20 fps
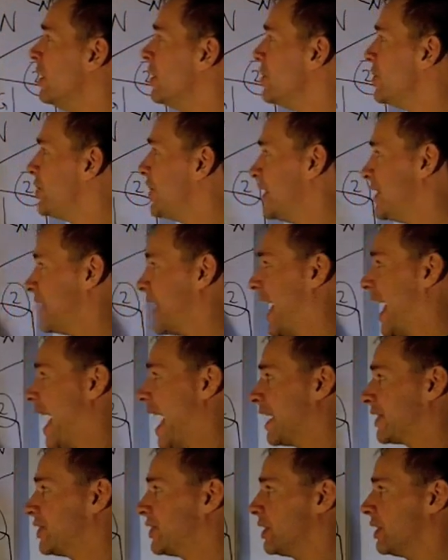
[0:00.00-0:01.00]
Since
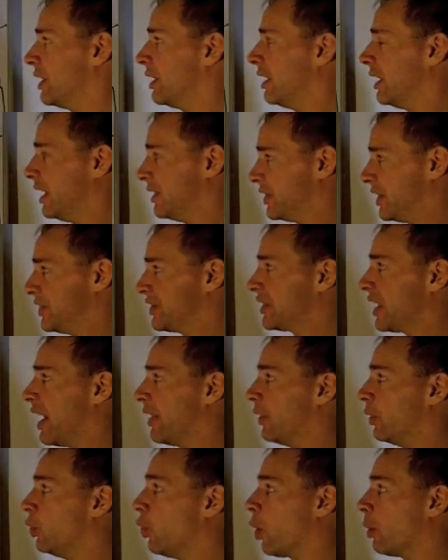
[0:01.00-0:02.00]
X is
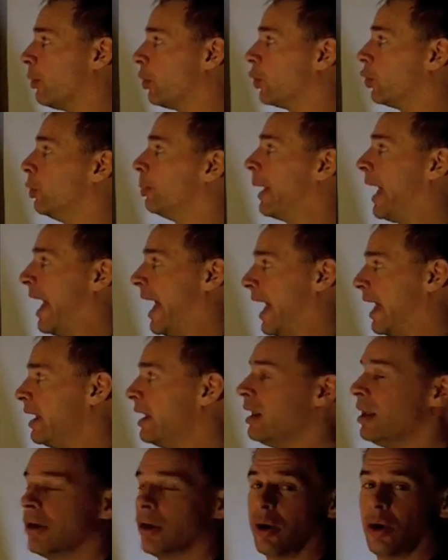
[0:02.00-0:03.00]
inside the normal group
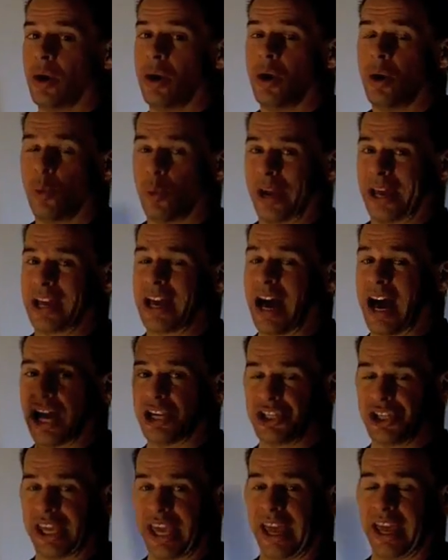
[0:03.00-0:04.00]
N, when I
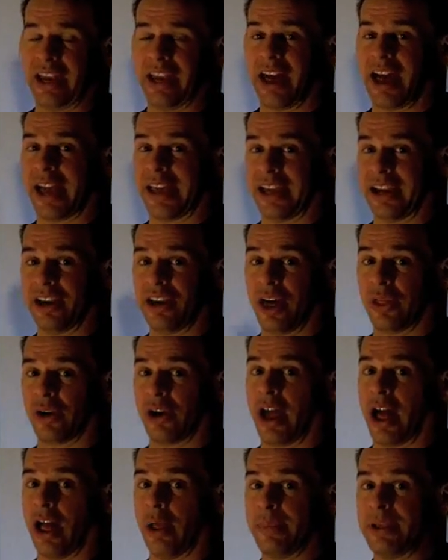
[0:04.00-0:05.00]
conjugate, I get
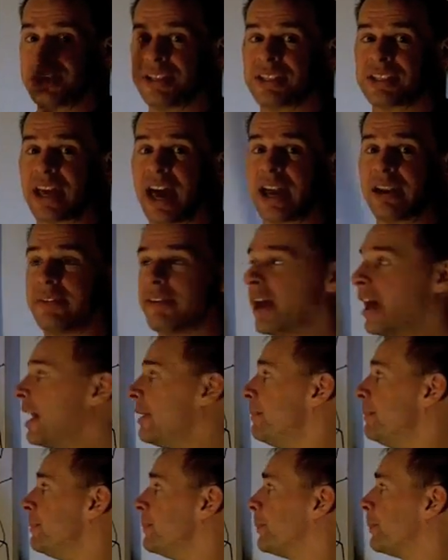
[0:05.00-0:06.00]
another element inside of
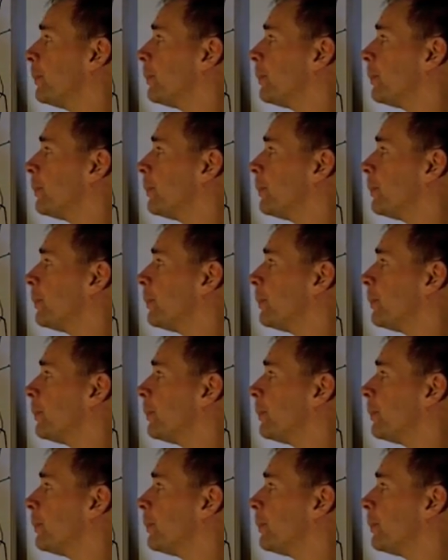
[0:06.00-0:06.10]
N,